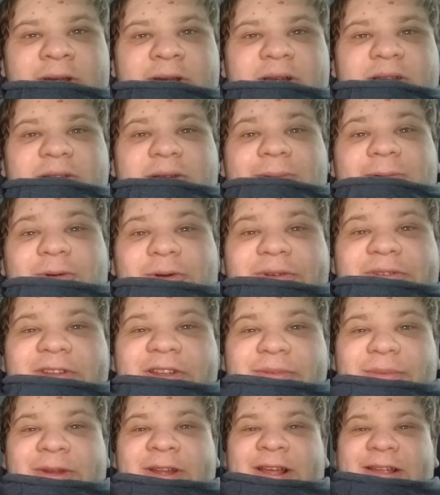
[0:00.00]
So, of course,
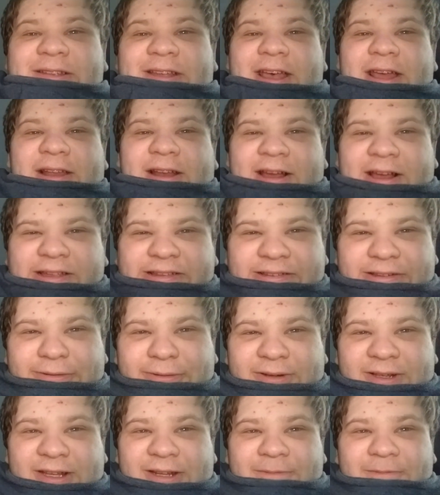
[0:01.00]
this one has Ed
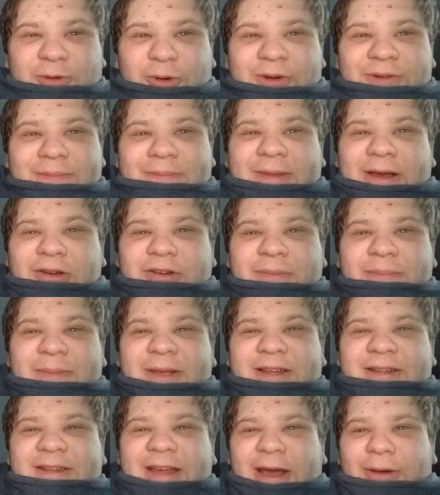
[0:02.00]
Asner and, of course, Malcolm
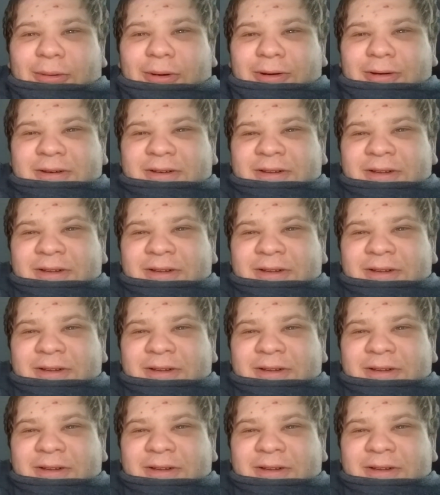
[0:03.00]
McDowell.